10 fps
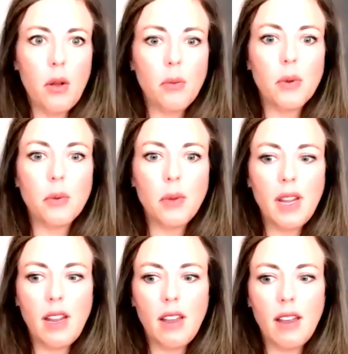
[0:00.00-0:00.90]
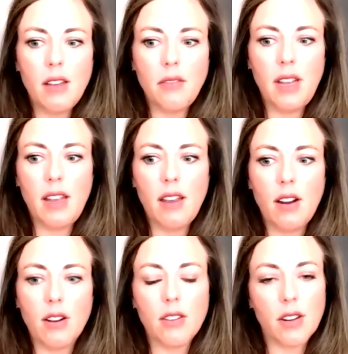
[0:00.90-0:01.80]
Well, we have hit
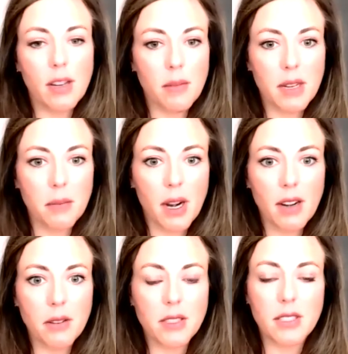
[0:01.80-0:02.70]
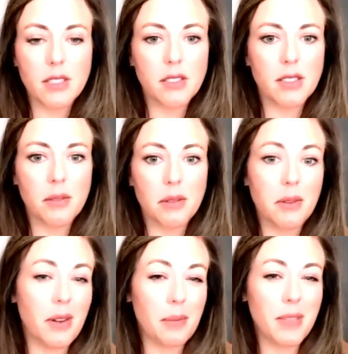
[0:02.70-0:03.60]
our 30-minute mark, which is usually when
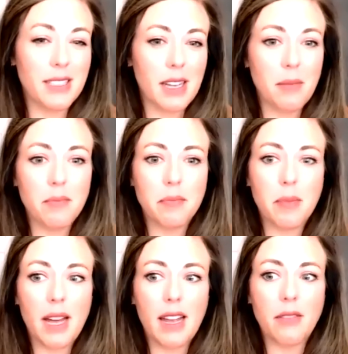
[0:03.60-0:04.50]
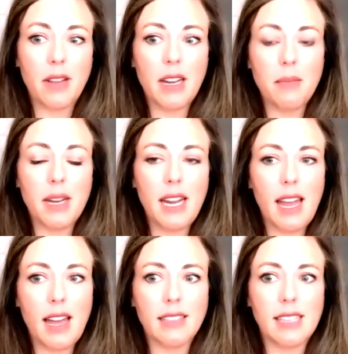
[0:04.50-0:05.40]
we wrap these up. But if anybody
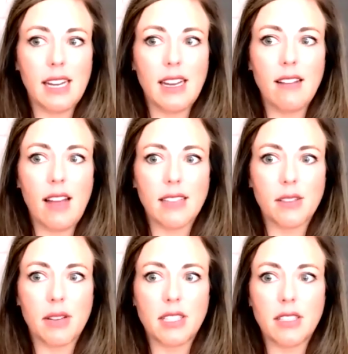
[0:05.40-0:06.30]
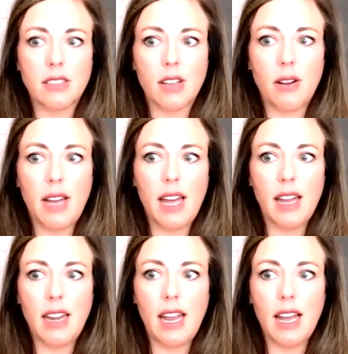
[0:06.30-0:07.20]
has any last questions, go
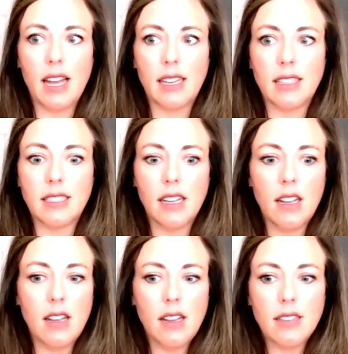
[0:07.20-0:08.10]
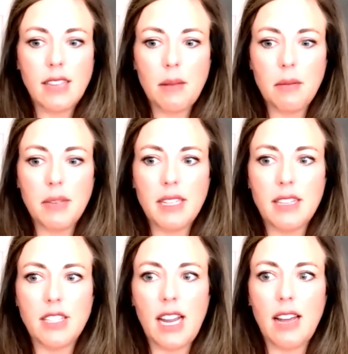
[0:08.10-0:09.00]
ahead and type them into
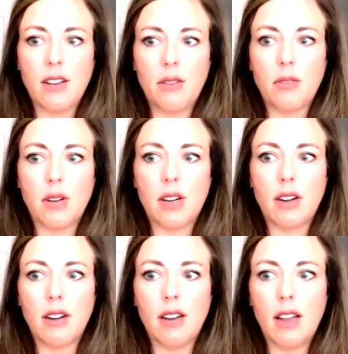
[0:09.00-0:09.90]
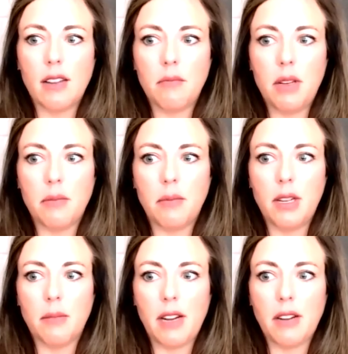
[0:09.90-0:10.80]
the chat or unmute
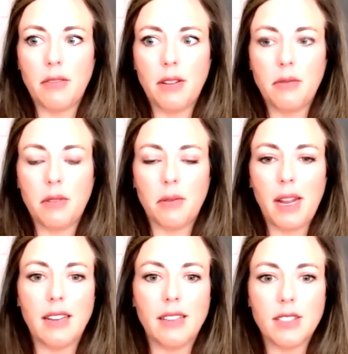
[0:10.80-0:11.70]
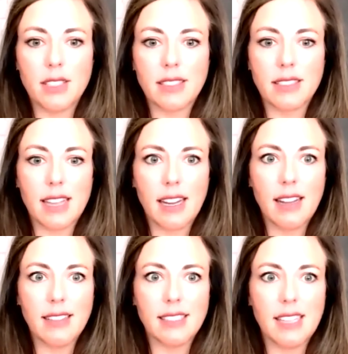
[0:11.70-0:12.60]
your microphone. We'll wait just a
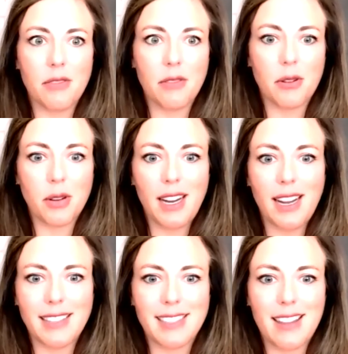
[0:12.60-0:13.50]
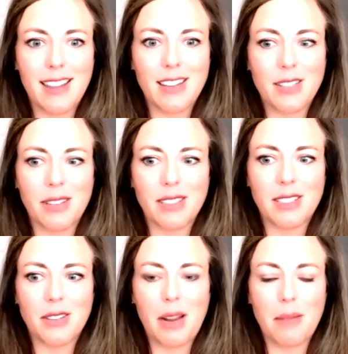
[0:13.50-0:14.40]
second and see if Corrie has anything she
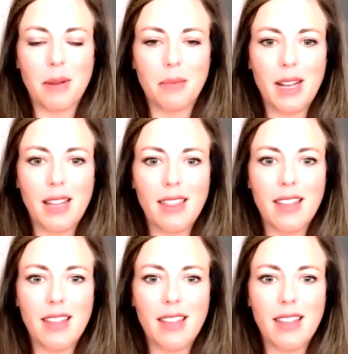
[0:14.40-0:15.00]
wants to wrap up with.